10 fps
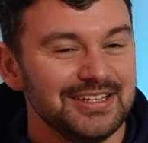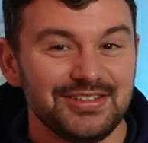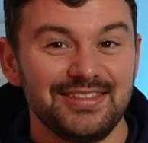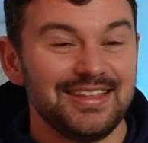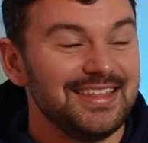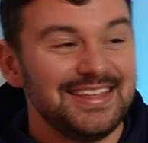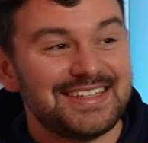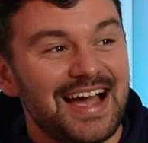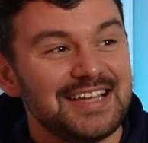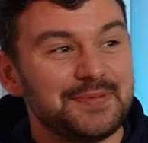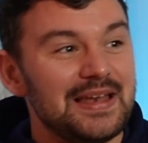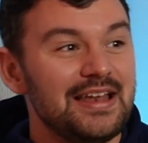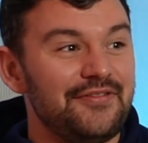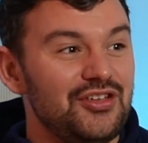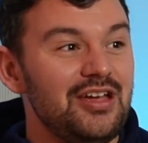so this guy's been in
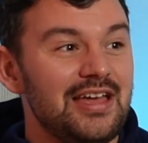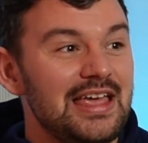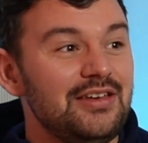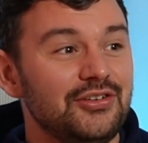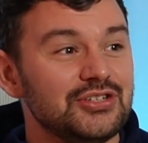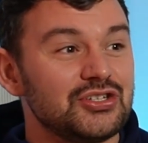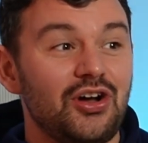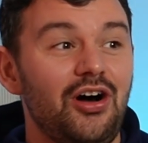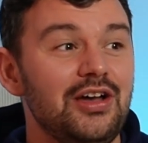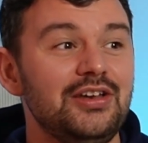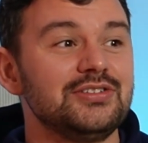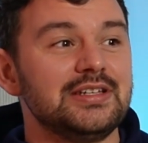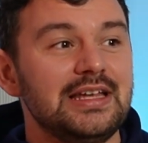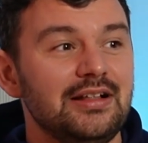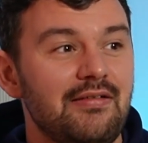it for a year. He knows the score, he knows the
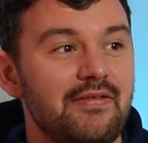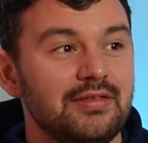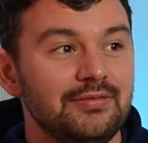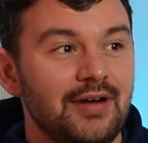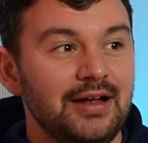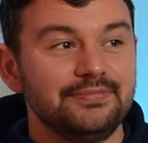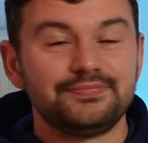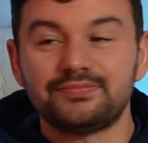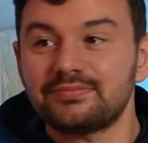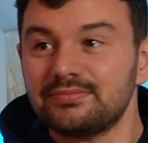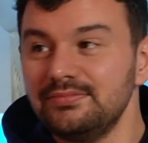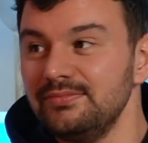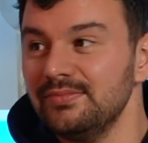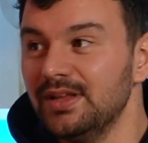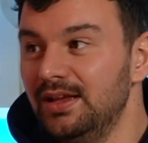deal, everything, right?
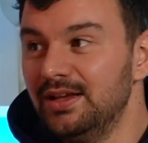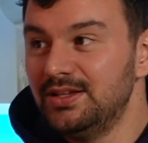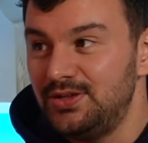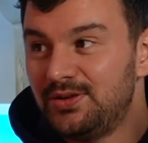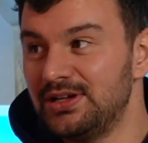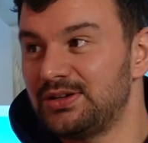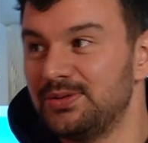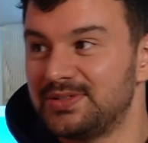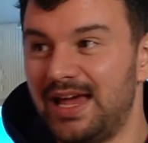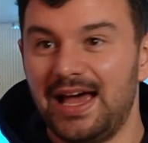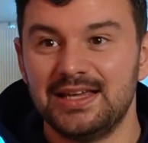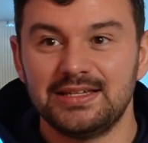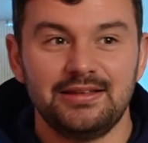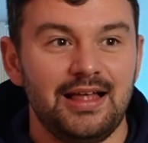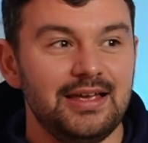So you guys go upstairs
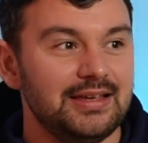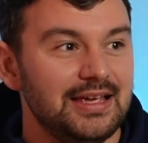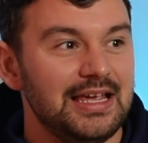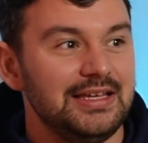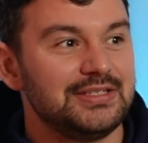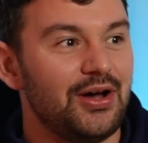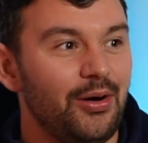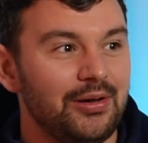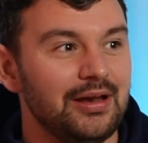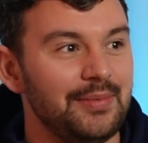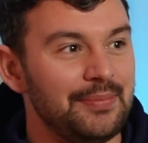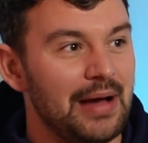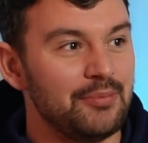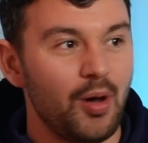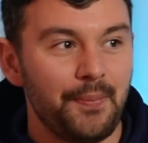and like he's talking at me, but
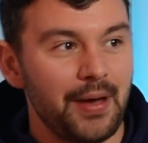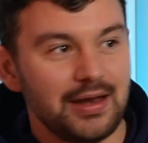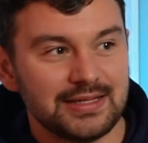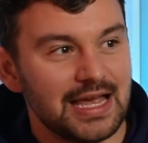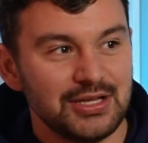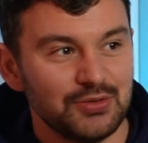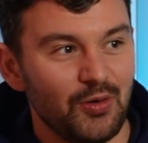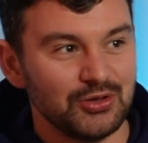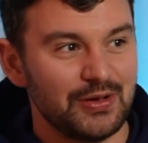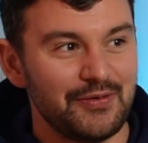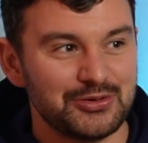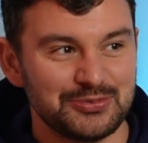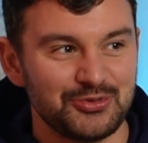I'm not paying attention whatsoever because I'm